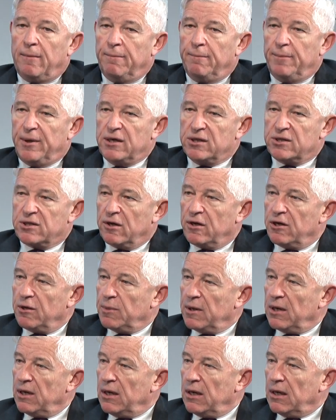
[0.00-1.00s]
But it's going to
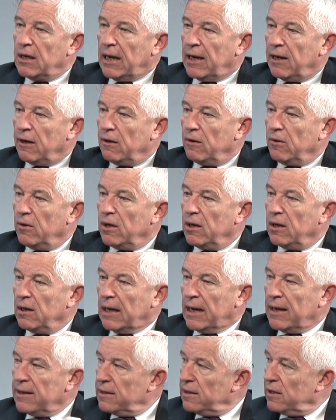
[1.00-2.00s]
be our
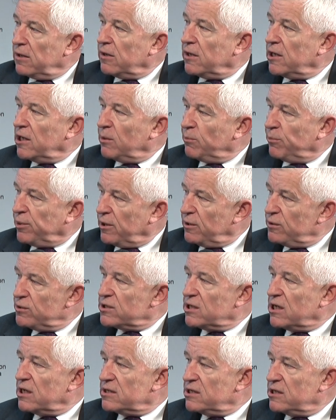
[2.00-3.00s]
underlying
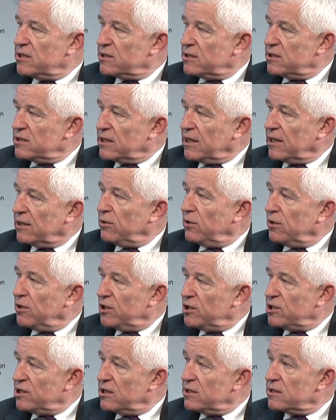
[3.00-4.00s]
processes and
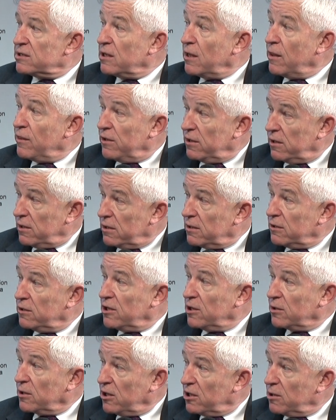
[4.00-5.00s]
technologies that
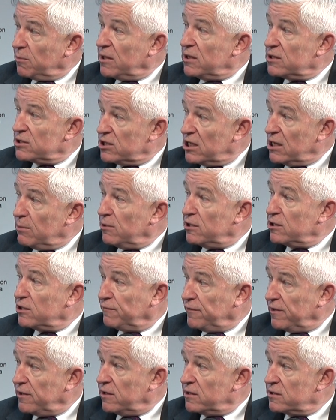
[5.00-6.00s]
are going to be seamless
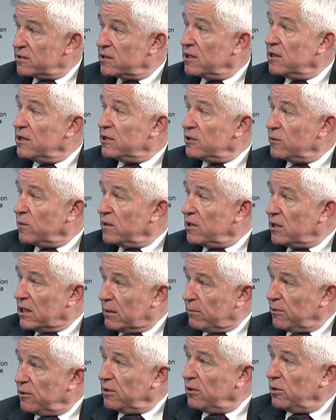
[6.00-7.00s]
first to
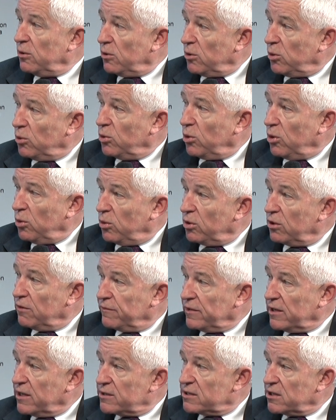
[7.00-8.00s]
enable all of
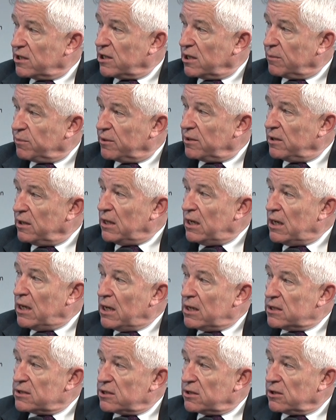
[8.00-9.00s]
that to happen.
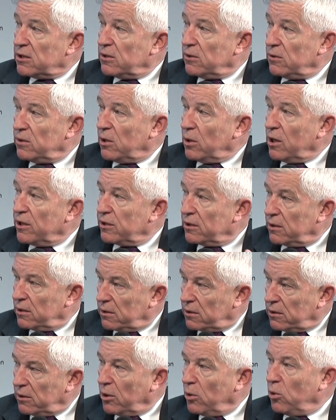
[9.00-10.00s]
So, I think
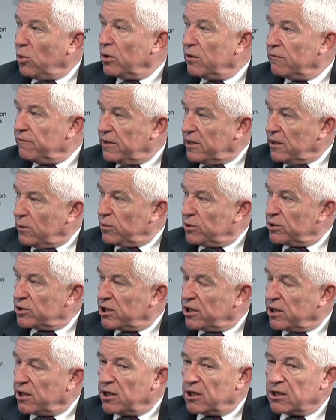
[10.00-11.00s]
all of that will
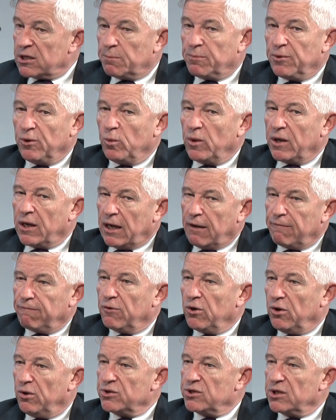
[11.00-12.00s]
change, but we have
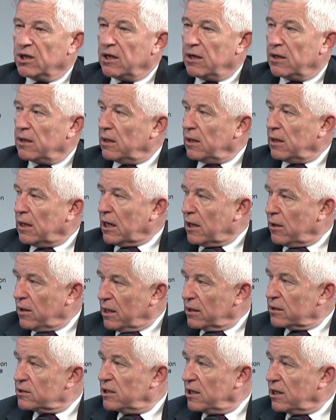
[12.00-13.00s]
got to get our
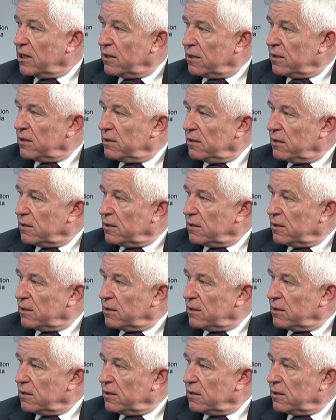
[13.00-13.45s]
act together